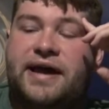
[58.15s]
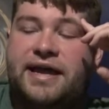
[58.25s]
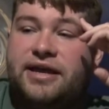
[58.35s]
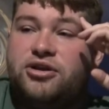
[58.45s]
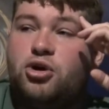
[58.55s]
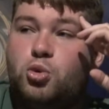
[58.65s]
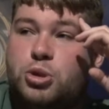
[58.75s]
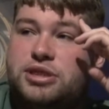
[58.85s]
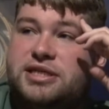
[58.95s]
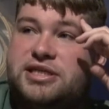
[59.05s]
I had no
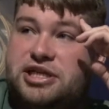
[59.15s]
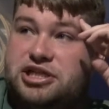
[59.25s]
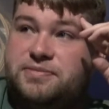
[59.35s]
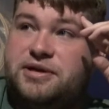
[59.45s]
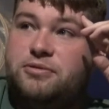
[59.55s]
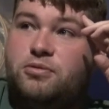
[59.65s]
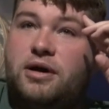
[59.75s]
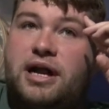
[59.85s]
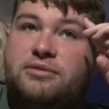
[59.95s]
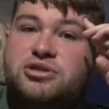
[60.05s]
one to teach me
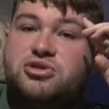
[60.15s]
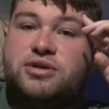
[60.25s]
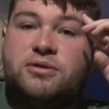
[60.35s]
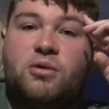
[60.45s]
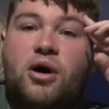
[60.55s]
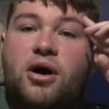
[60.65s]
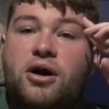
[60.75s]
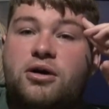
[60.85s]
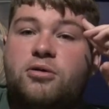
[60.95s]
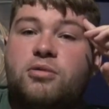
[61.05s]
what I was doing
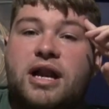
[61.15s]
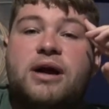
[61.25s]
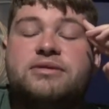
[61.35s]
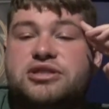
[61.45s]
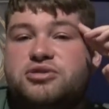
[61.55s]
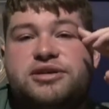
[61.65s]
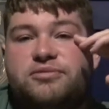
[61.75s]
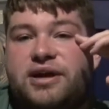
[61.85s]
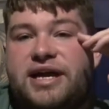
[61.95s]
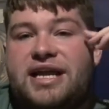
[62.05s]
wrong or what I was
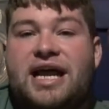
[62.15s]
doing right.